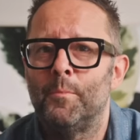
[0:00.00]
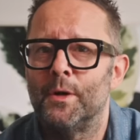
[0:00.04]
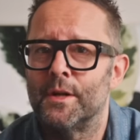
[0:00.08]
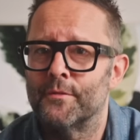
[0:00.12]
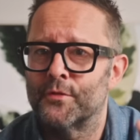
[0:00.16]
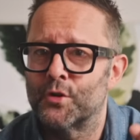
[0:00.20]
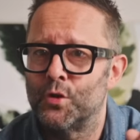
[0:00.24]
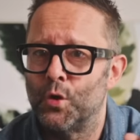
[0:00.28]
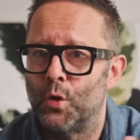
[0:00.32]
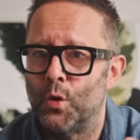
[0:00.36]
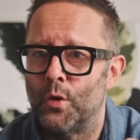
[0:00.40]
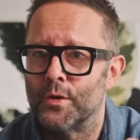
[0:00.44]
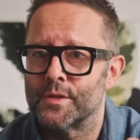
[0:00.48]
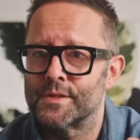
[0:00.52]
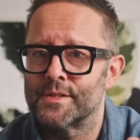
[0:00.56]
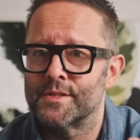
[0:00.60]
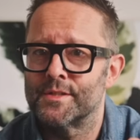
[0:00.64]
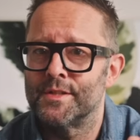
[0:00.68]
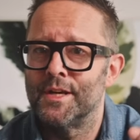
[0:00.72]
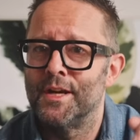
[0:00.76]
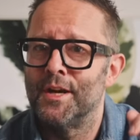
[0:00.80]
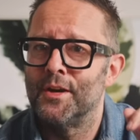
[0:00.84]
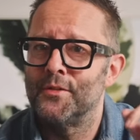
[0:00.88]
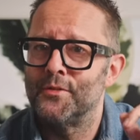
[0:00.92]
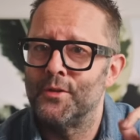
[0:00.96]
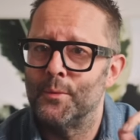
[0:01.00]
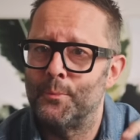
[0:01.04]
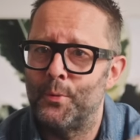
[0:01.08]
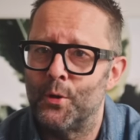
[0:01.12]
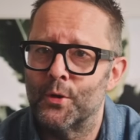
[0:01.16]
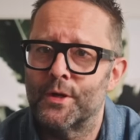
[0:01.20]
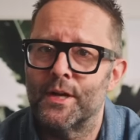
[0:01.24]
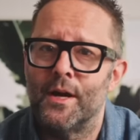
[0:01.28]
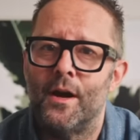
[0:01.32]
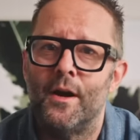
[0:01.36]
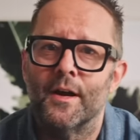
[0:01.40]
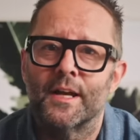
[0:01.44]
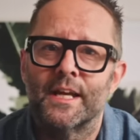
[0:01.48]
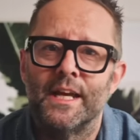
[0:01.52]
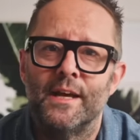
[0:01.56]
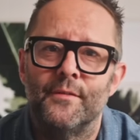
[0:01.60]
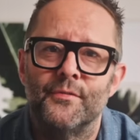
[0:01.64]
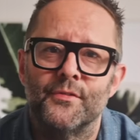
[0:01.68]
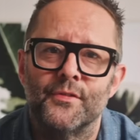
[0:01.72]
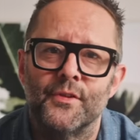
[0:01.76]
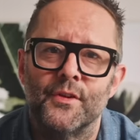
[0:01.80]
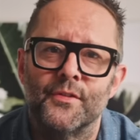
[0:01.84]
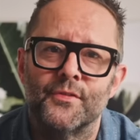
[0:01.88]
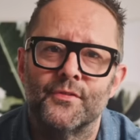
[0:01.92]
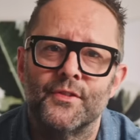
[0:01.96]
But of course, the Buchardt
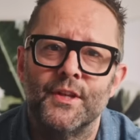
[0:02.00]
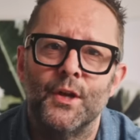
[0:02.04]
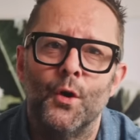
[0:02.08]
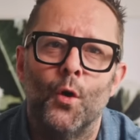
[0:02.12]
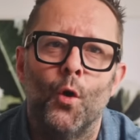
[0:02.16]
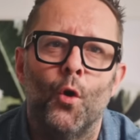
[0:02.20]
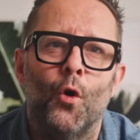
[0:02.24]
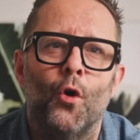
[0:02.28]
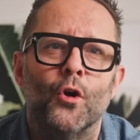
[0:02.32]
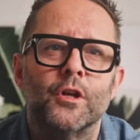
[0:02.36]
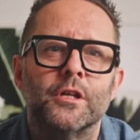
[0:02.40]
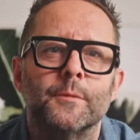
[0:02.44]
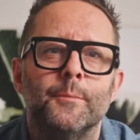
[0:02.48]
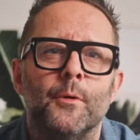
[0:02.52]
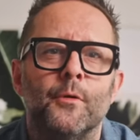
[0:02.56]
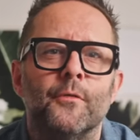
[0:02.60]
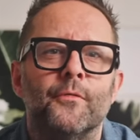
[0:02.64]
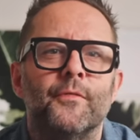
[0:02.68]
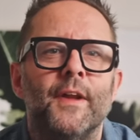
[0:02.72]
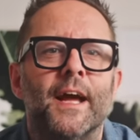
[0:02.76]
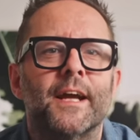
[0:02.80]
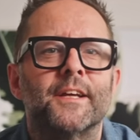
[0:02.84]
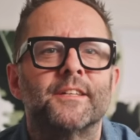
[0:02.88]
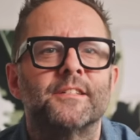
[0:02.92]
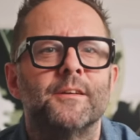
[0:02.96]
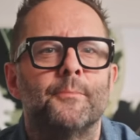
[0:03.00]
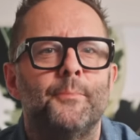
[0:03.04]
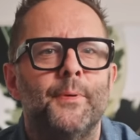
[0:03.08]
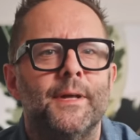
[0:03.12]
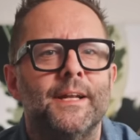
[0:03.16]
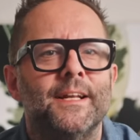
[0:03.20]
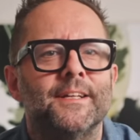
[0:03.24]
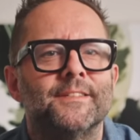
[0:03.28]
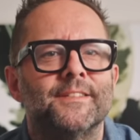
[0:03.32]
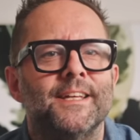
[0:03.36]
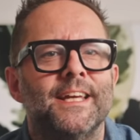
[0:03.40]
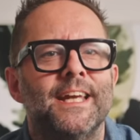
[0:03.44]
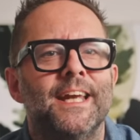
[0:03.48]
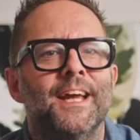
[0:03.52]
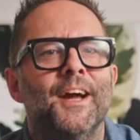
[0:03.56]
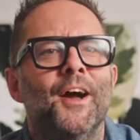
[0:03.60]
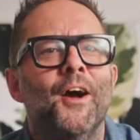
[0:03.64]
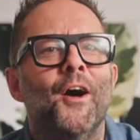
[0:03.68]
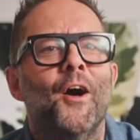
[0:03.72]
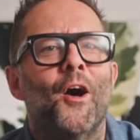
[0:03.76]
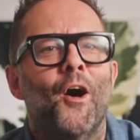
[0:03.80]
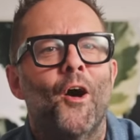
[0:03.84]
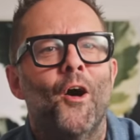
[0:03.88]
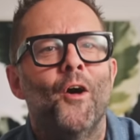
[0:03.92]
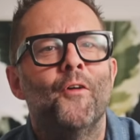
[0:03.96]
gives us the audible flexibility
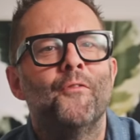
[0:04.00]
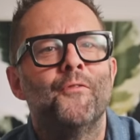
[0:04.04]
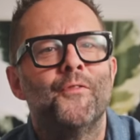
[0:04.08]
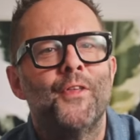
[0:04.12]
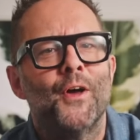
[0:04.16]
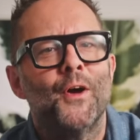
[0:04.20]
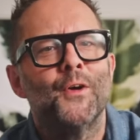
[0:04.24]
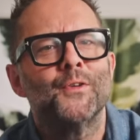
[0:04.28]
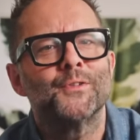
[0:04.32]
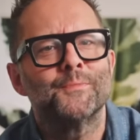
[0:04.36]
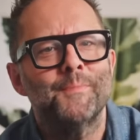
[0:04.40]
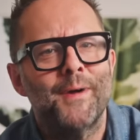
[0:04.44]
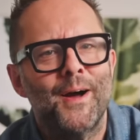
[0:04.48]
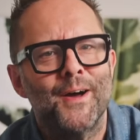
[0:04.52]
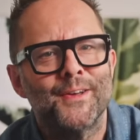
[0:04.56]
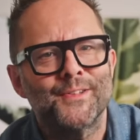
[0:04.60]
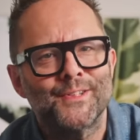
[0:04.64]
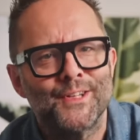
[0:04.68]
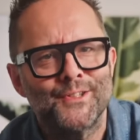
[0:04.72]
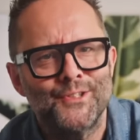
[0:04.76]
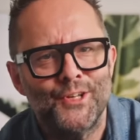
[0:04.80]
of those master